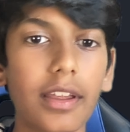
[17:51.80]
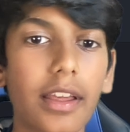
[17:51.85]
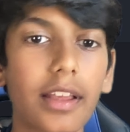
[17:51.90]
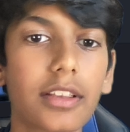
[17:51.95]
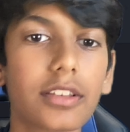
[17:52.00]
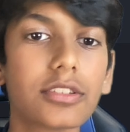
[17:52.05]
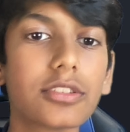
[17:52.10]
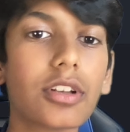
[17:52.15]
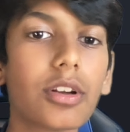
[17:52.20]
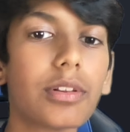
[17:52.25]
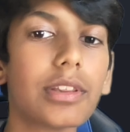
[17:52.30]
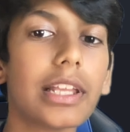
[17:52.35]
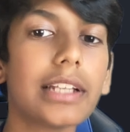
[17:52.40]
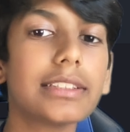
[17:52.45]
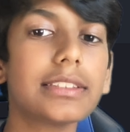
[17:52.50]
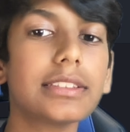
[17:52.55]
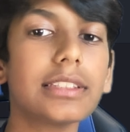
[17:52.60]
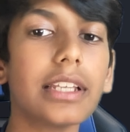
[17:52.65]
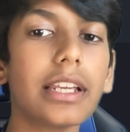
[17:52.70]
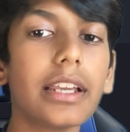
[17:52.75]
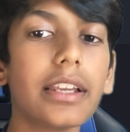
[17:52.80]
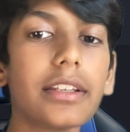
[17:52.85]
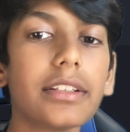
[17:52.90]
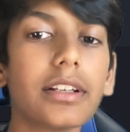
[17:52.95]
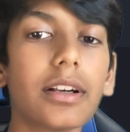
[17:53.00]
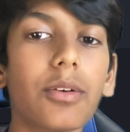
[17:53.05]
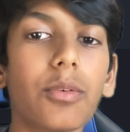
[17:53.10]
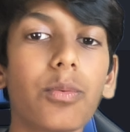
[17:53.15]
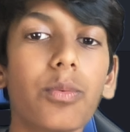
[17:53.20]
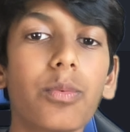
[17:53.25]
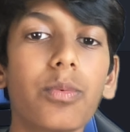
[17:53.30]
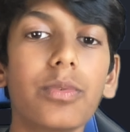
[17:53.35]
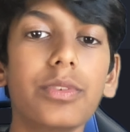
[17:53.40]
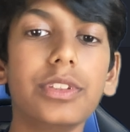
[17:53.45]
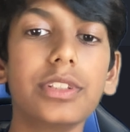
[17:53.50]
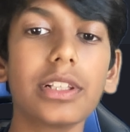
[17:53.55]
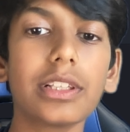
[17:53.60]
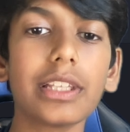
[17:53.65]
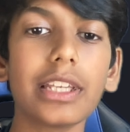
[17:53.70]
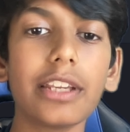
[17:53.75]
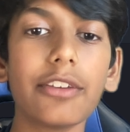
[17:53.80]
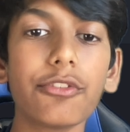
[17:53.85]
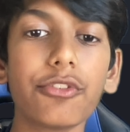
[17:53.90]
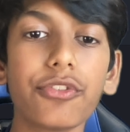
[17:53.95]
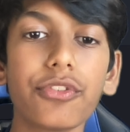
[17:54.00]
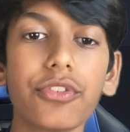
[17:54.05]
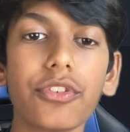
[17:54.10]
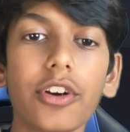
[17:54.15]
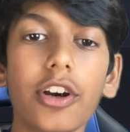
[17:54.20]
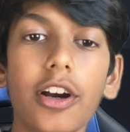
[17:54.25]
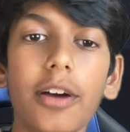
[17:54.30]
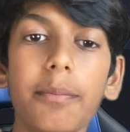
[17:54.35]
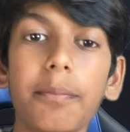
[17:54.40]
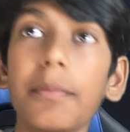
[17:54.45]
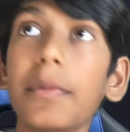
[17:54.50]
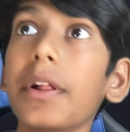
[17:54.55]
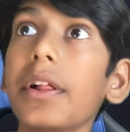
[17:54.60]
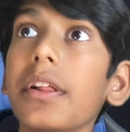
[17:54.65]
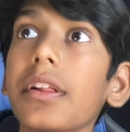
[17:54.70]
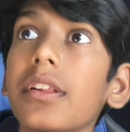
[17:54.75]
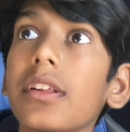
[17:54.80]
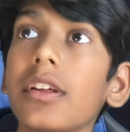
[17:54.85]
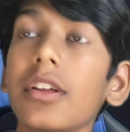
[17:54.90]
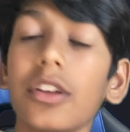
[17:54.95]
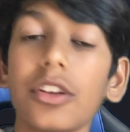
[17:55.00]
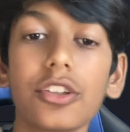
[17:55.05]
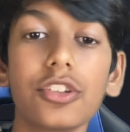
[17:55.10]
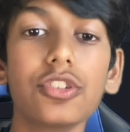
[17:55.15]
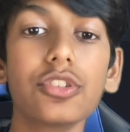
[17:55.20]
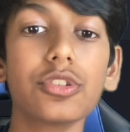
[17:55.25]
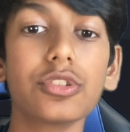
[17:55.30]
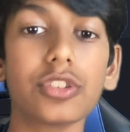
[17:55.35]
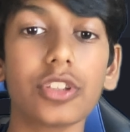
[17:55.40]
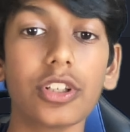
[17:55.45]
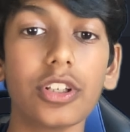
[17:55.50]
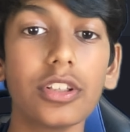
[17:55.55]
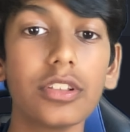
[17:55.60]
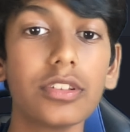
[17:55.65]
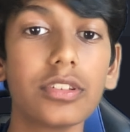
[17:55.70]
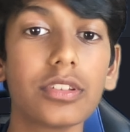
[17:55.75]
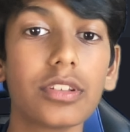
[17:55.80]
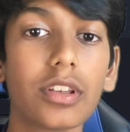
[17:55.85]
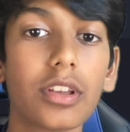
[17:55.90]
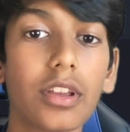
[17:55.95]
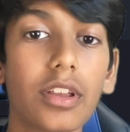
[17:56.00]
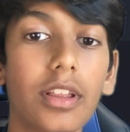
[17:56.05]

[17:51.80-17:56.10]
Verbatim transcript: So let's say delete from users.